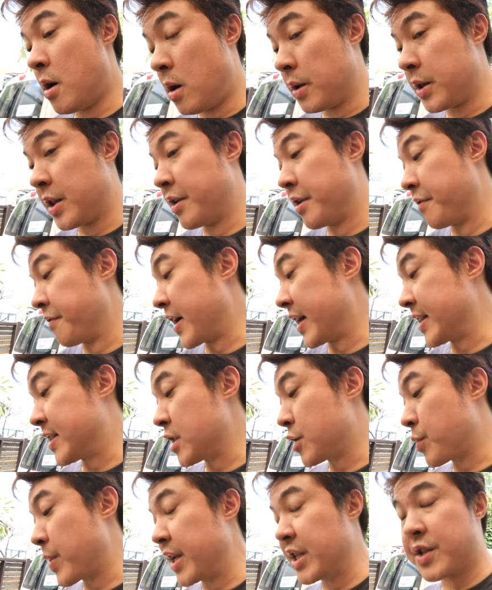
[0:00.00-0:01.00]
all the
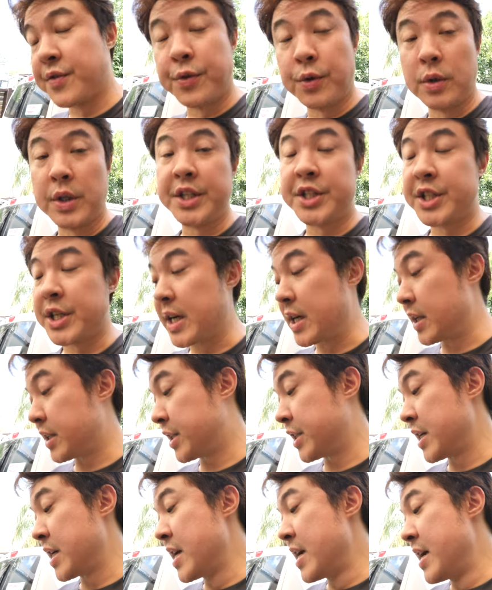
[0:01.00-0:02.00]
devices when it's fully
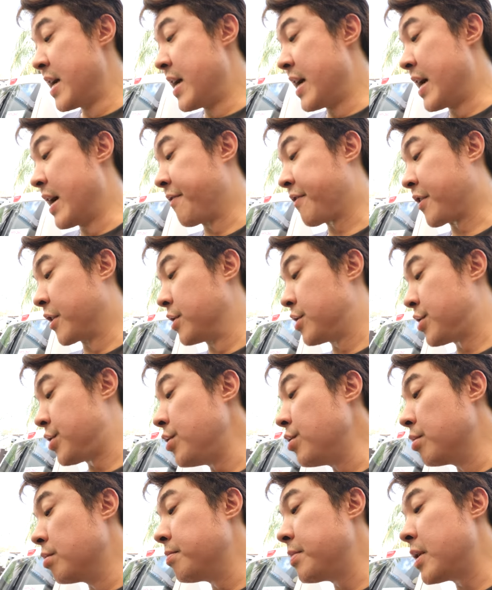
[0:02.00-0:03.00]
charged have
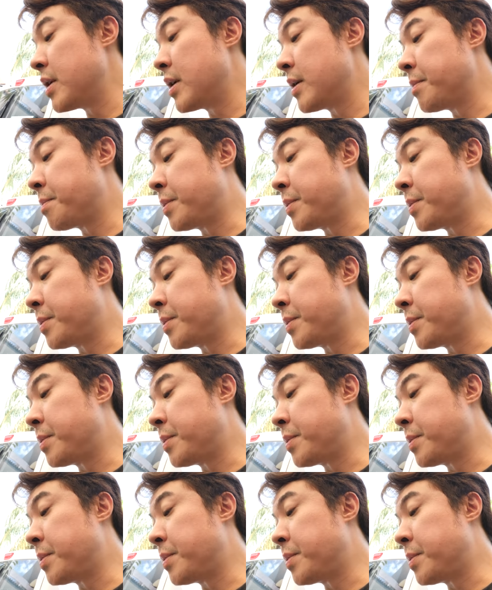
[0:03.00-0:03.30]
consumed,